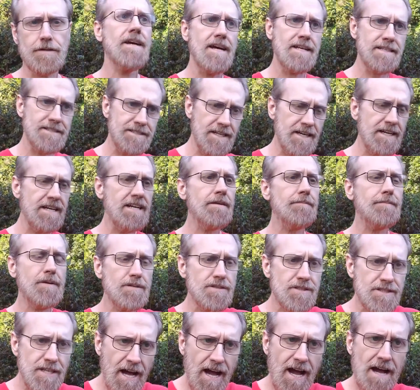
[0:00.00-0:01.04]
And setting up
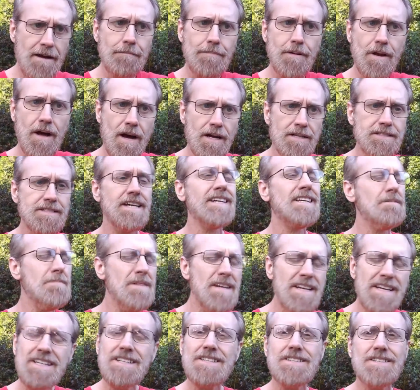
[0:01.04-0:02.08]
those time blocks and
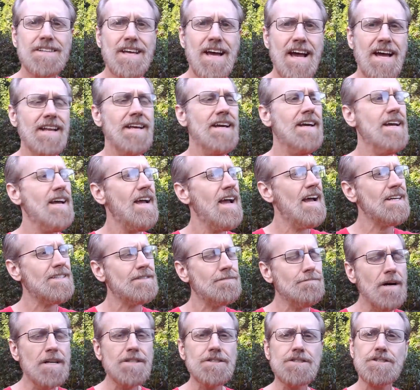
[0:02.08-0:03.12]
committing to that
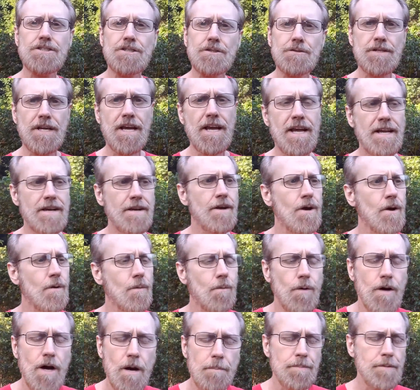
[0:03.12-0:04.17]
as much as you can
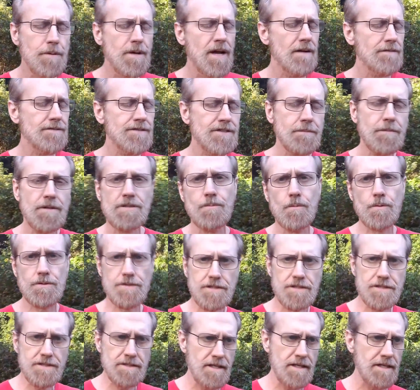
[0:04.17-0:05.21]
will help you have so much more
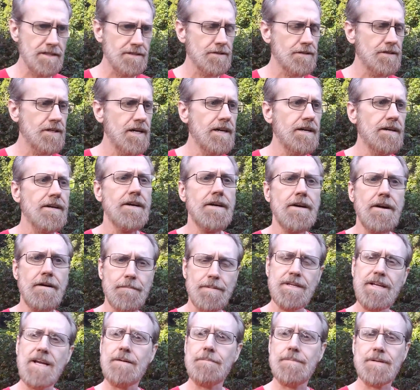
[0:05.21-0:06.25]
success, okay?
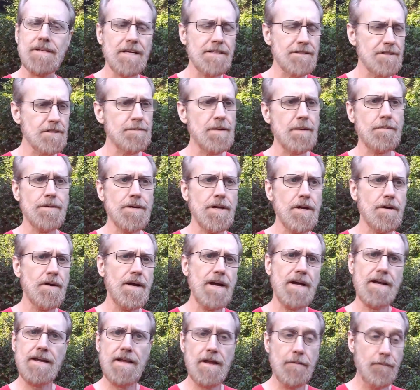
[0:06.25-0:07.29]
But let those people know,
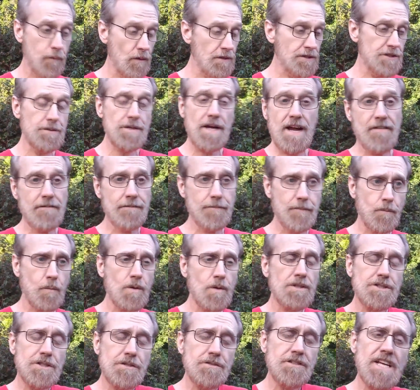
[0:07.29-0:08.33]
hey, if what
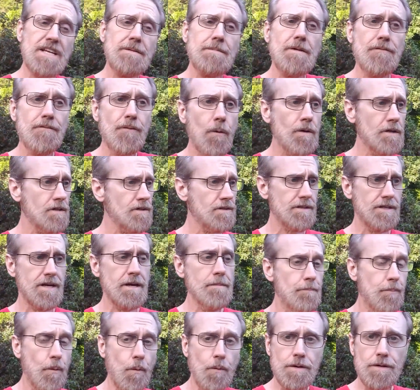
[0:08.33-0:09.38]
you need me for is
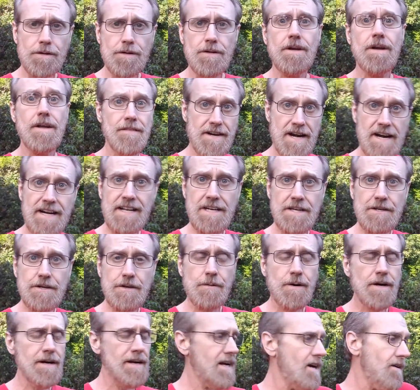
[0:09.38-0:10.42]
important that I need to do
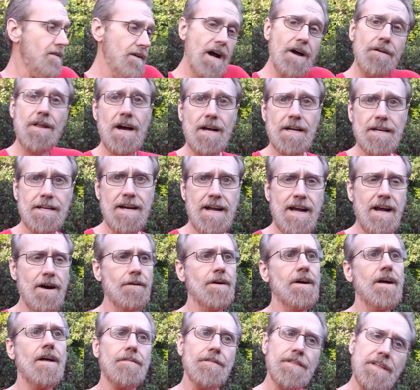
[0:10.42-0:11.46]
right now, I'll knock it out.
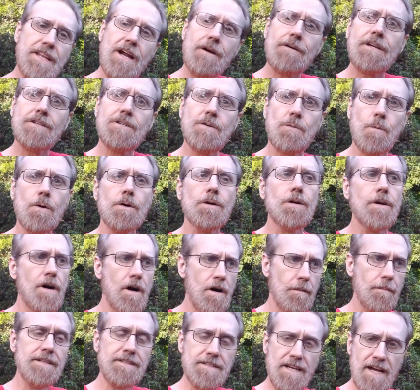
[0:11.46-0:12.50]
Then I'll get to work
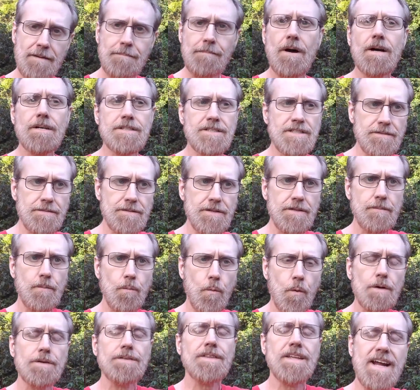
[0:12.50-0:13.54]
on my time blocks and the
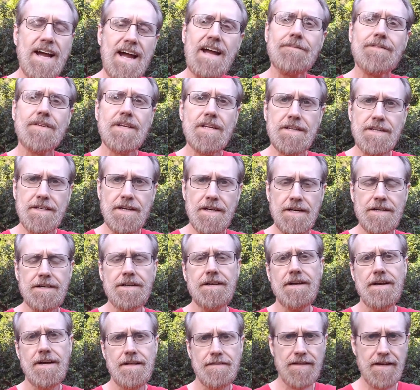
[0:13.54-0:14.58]
work that I have to get done
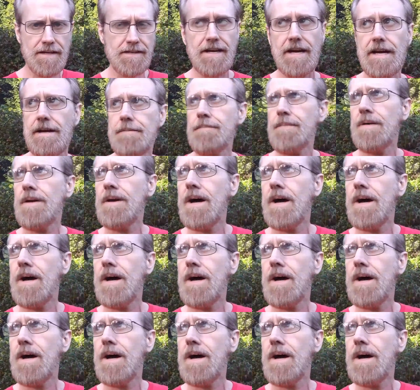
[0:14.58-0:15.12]
that day.